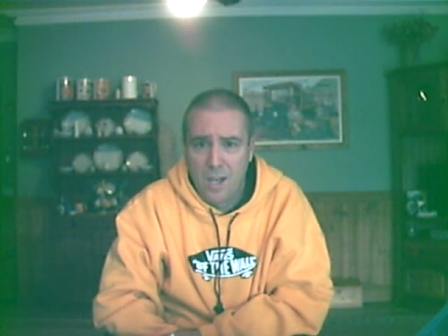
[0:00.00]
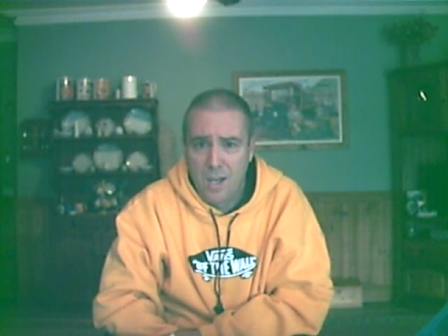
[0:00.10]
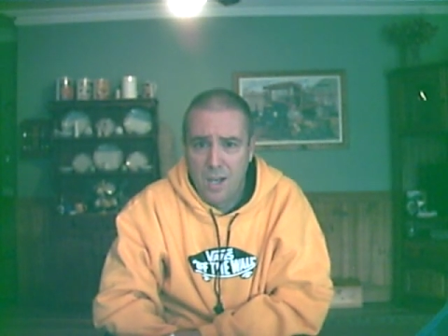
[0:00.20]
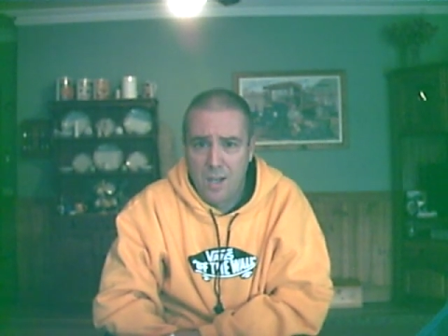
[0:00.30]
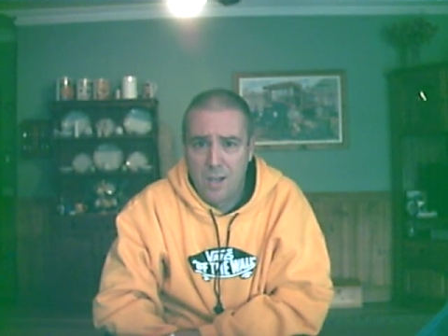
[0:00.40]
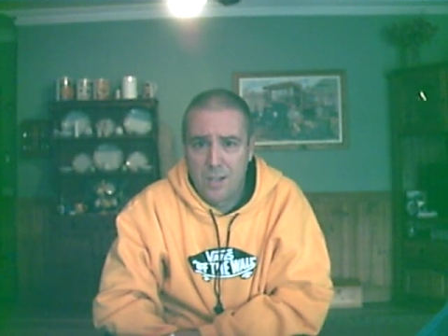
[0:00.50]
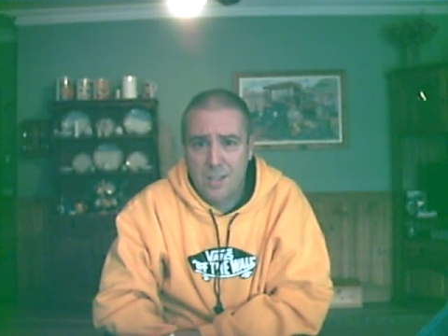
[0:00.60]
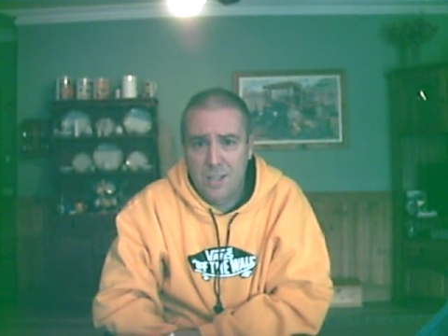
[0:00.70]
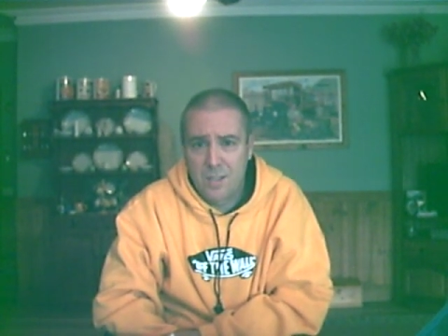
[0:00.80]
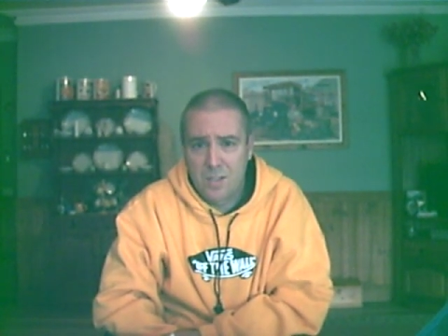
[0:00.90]
I
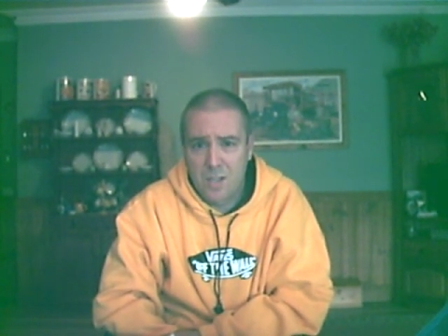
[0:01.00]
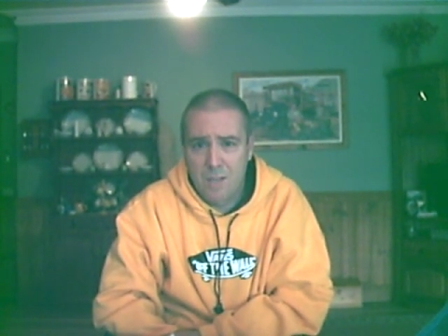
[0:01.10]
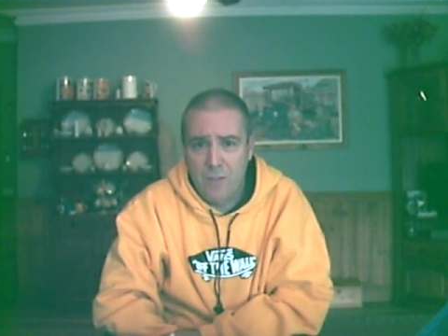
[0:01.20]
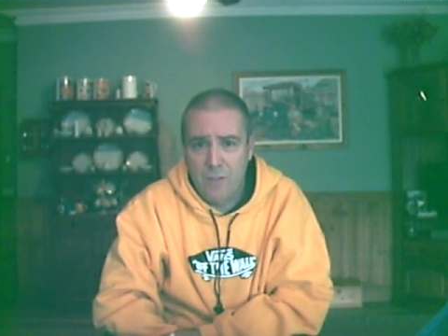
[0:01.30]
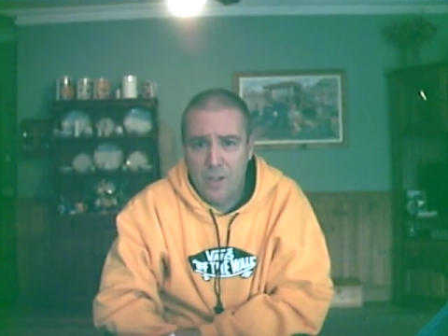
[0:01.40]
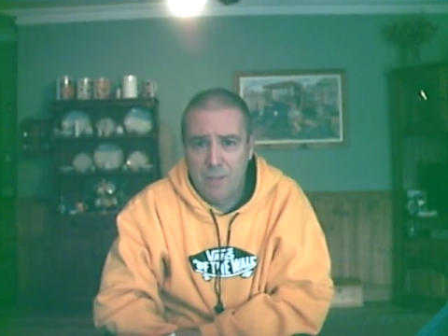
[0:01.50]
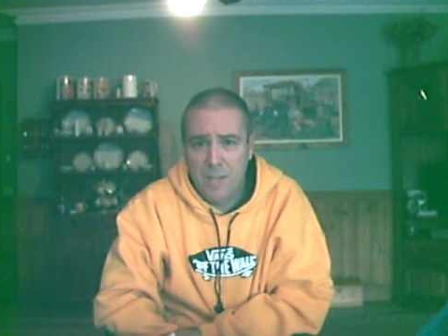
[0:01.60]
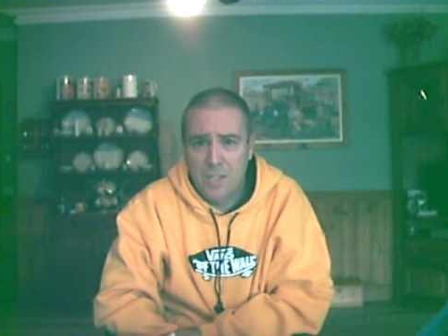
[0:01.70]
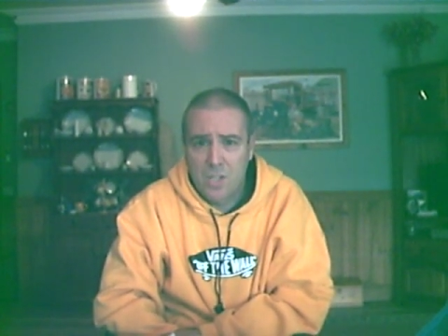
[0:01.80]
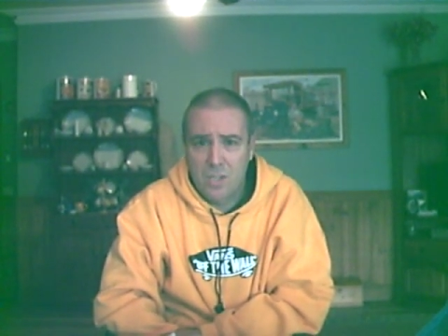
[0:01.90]
didn't sleep very
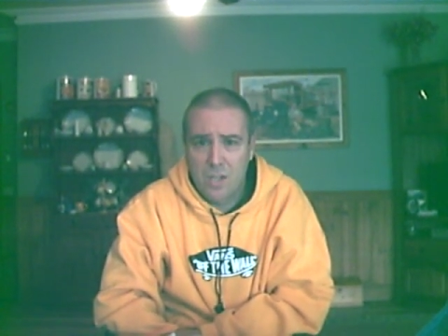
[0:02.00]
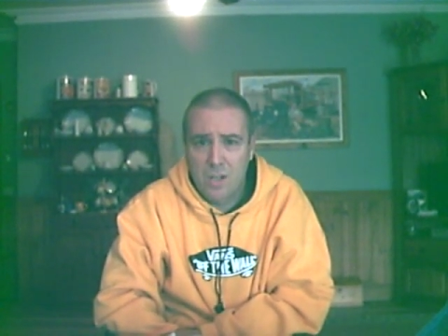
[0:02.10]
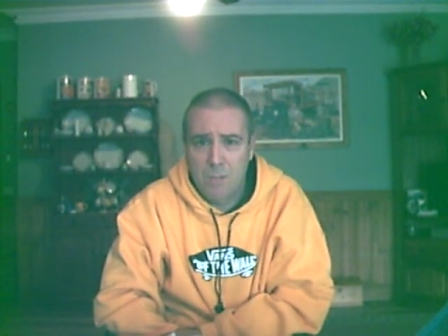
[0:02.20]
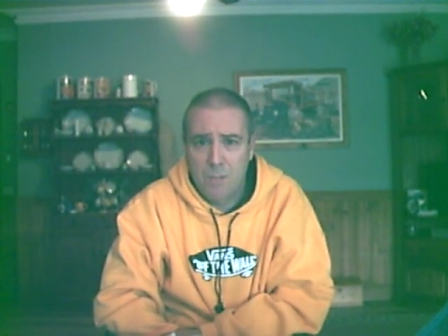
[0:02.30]
much the night